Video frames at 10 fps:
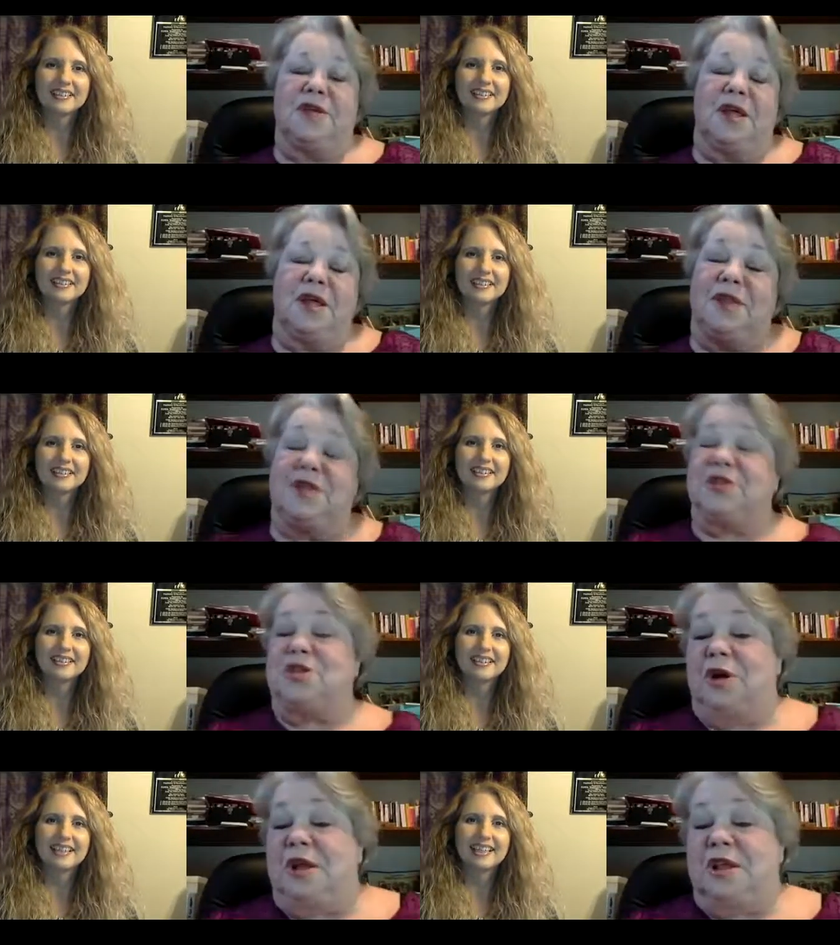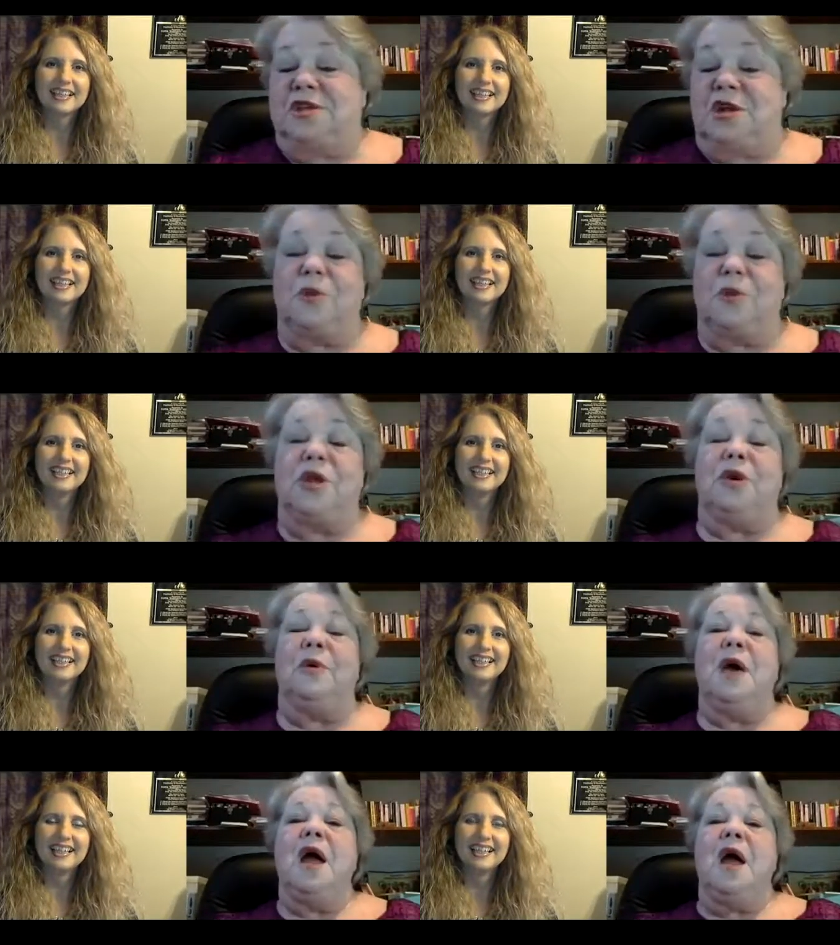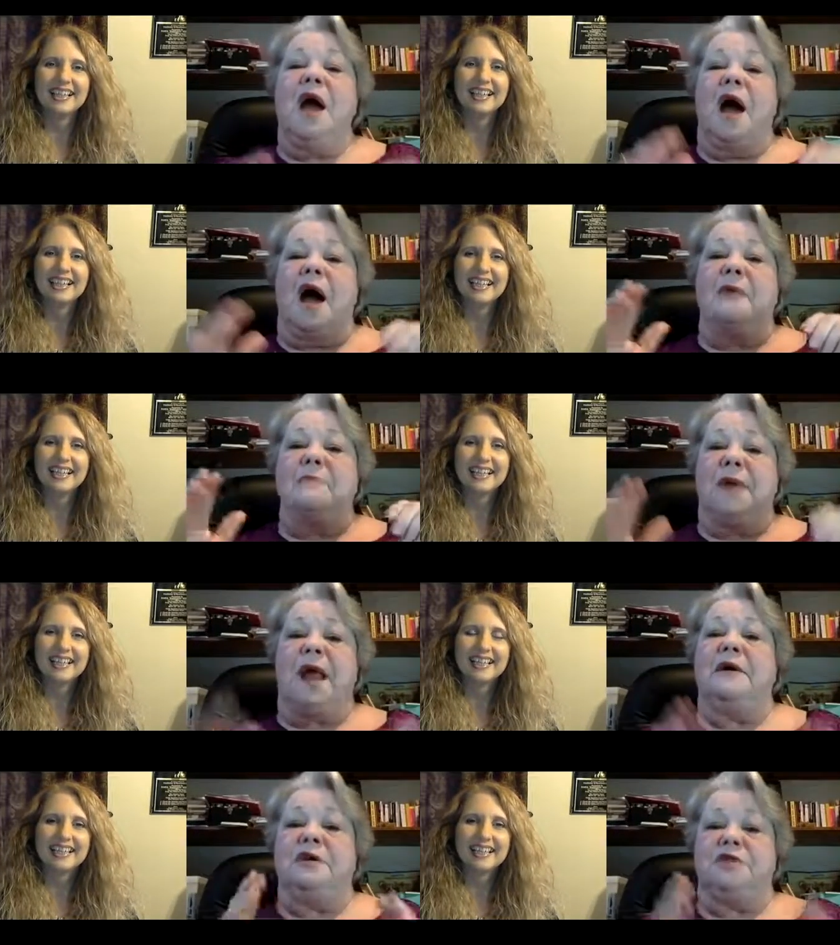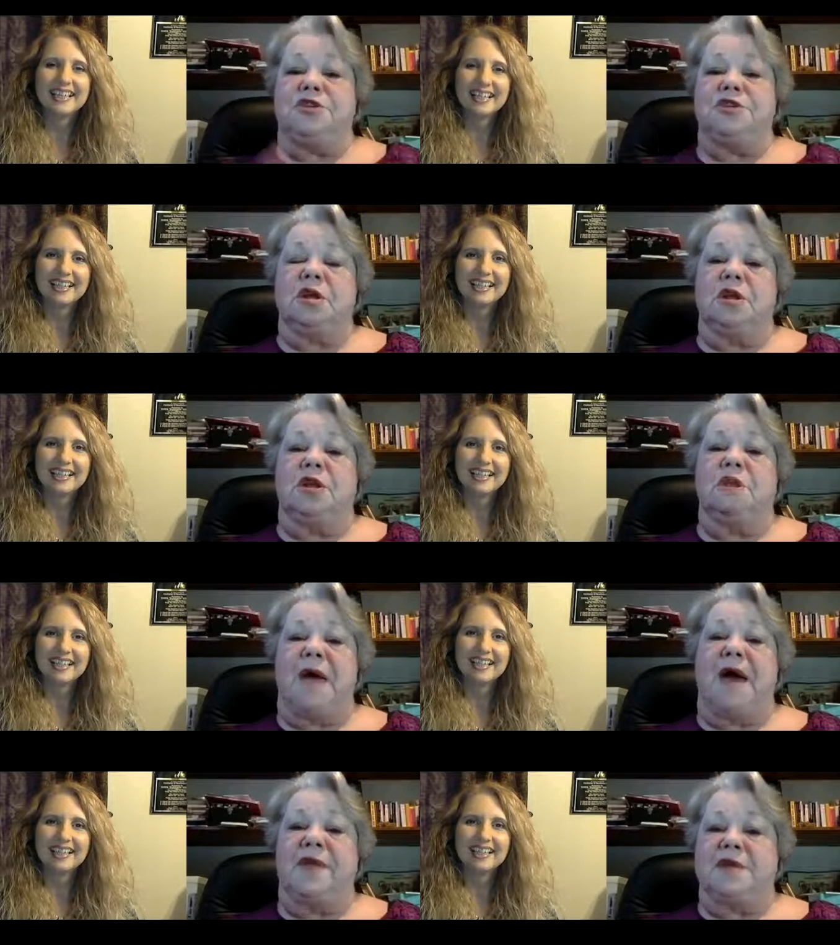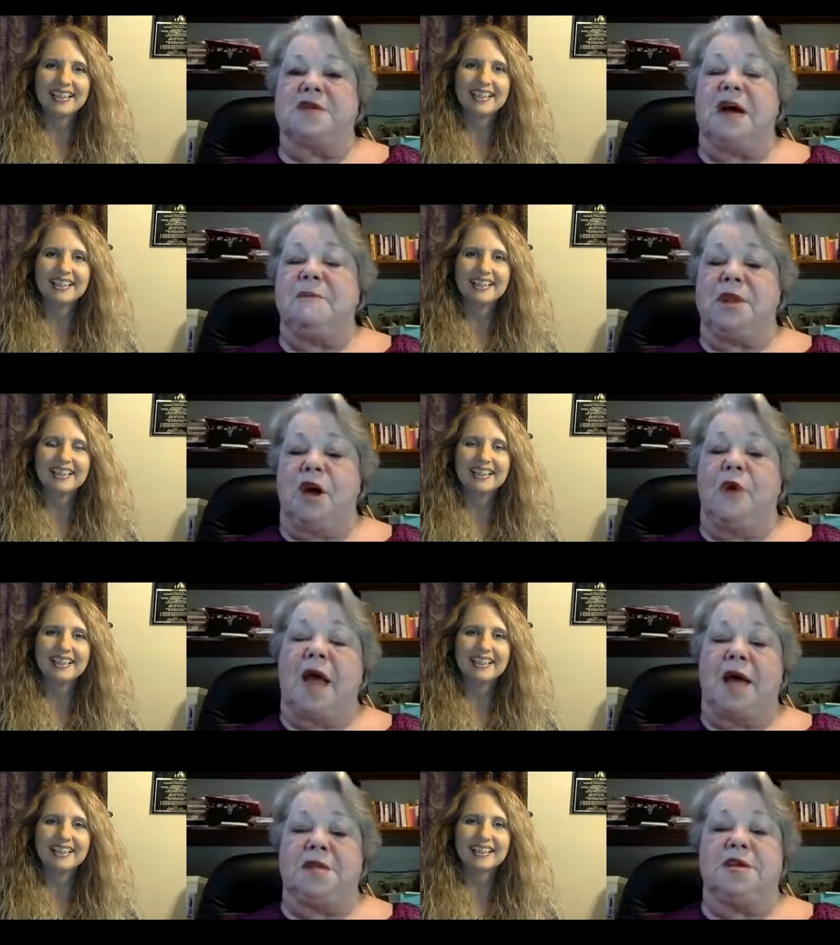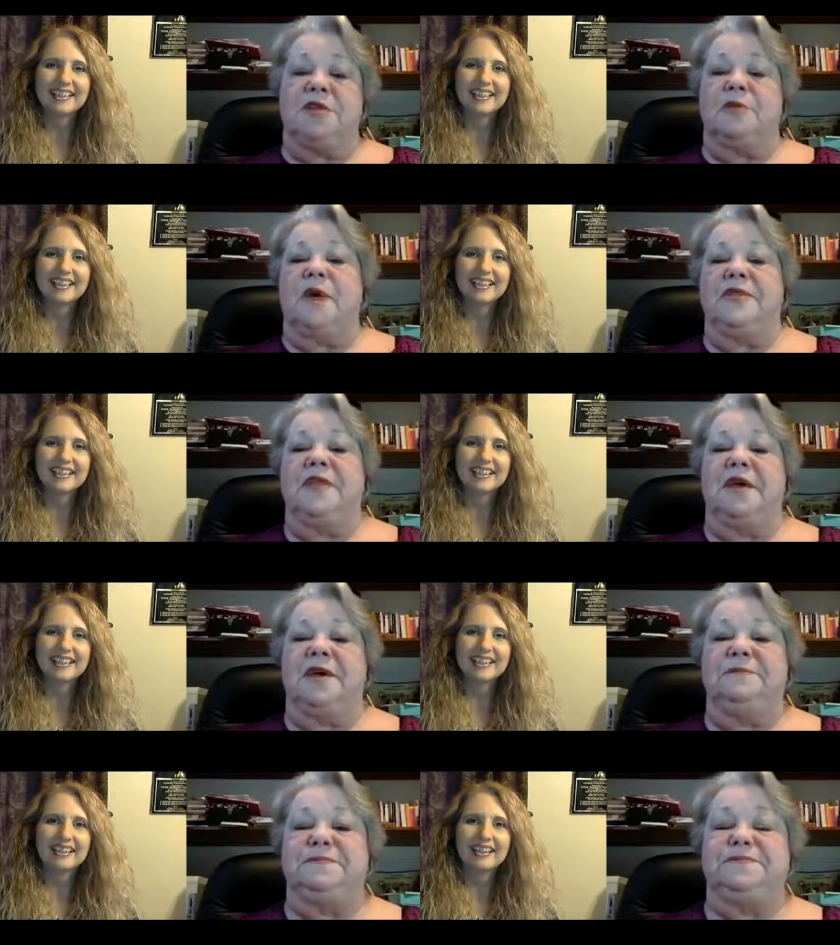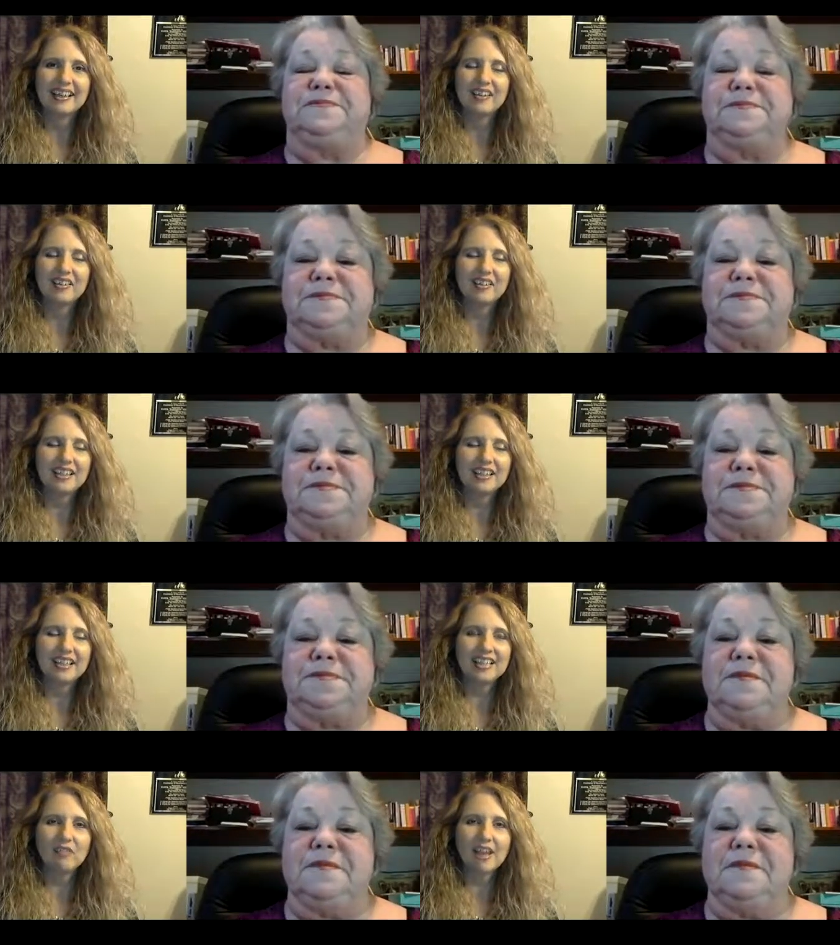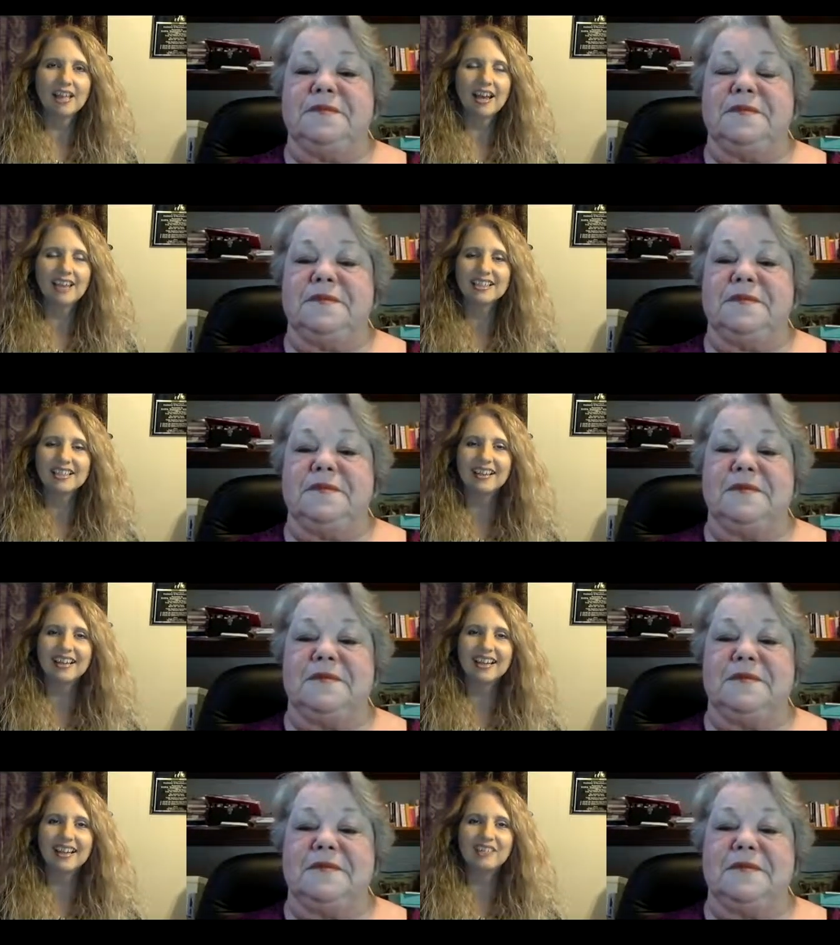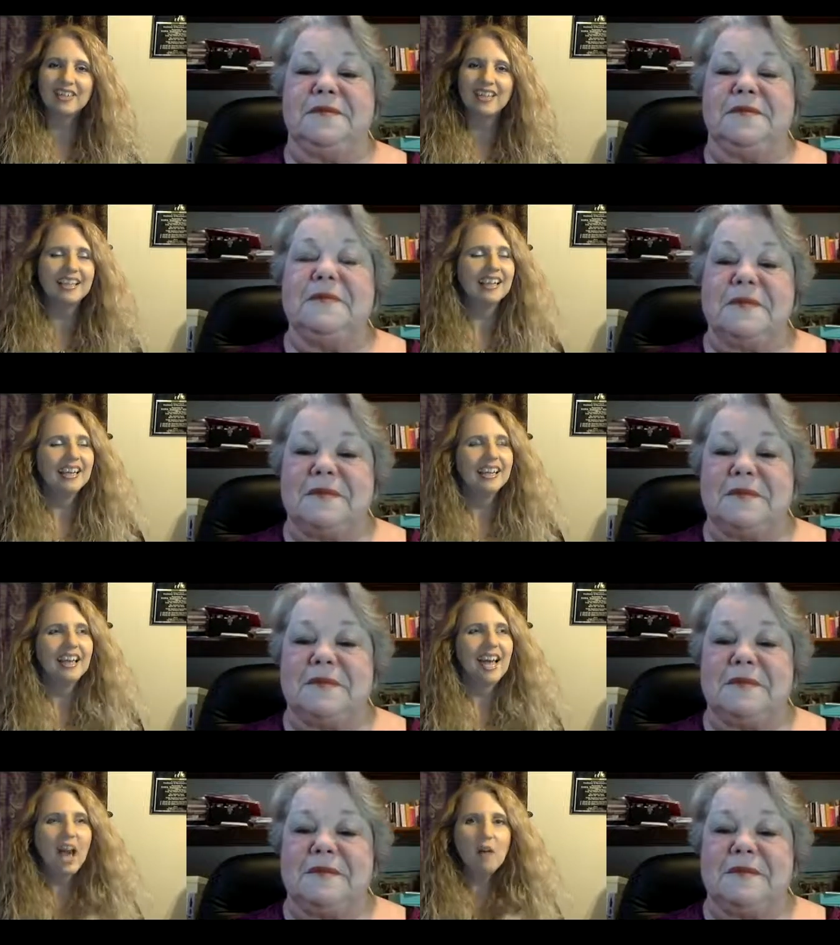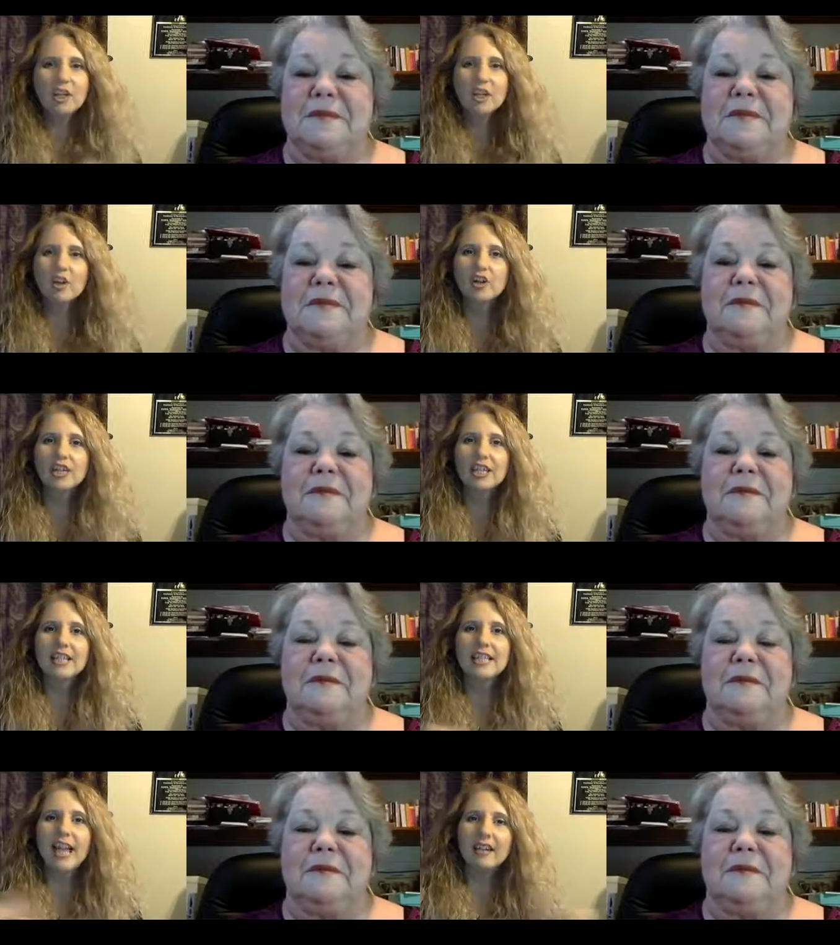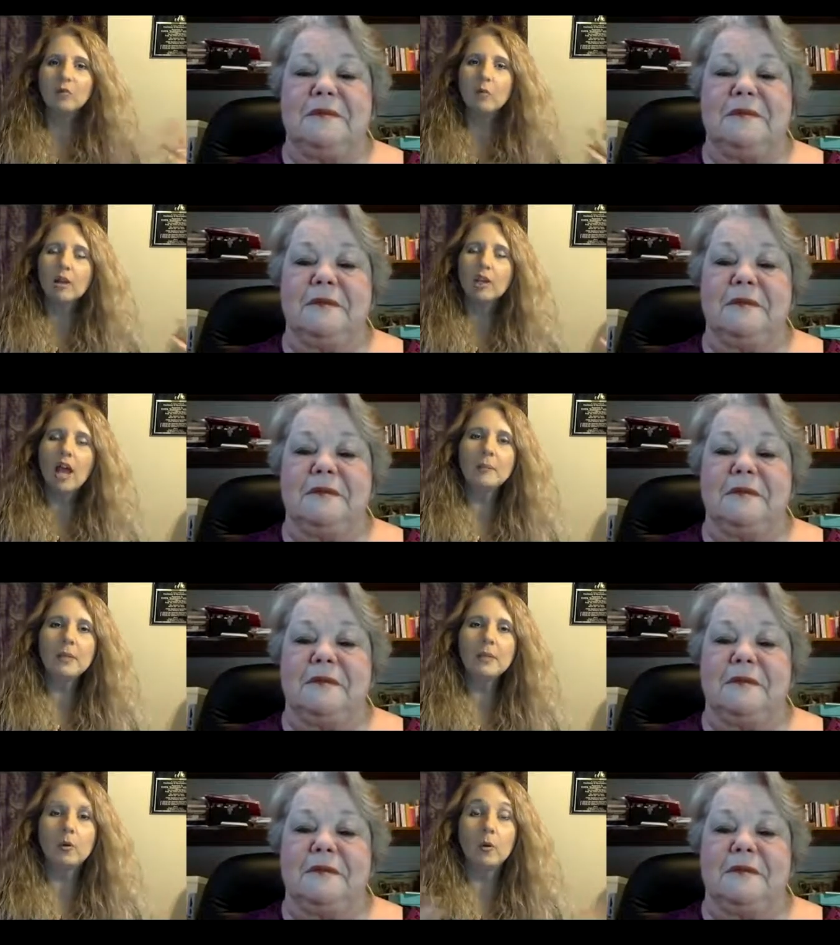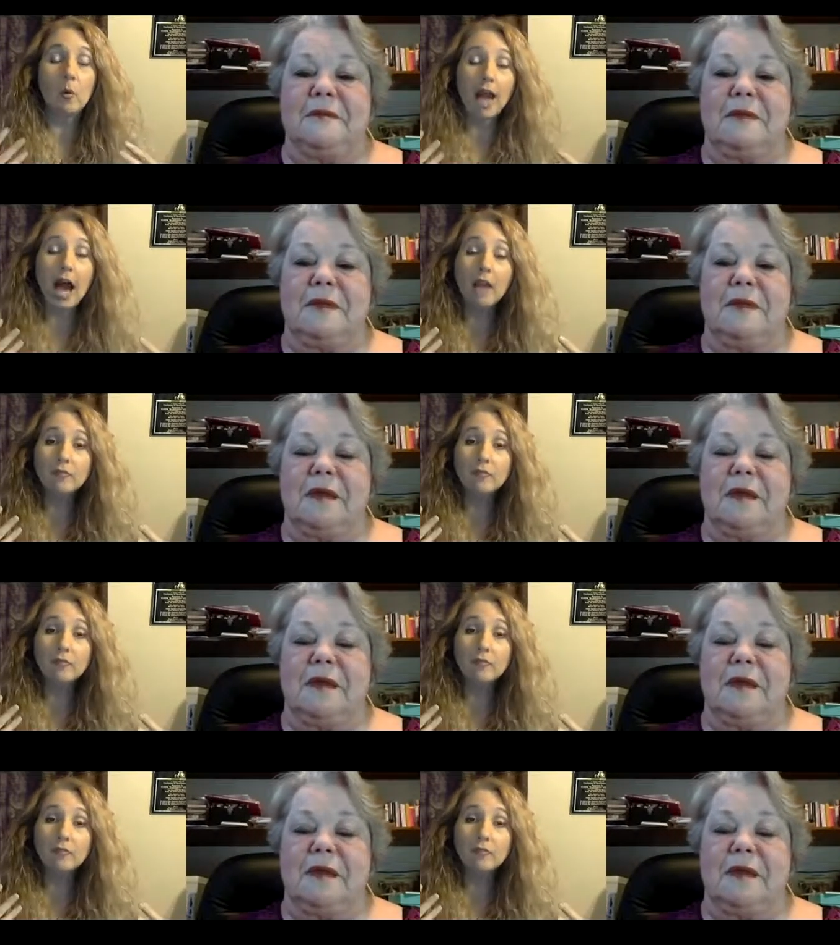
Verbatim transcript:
Speaker 1: in this in this talk with you. Um, but I just can look back at that time and know that I did the right thing.
Speaker 2: Oh, yeah, that's fantastic. I mean, how encouraging is that? And what a lot of people, what I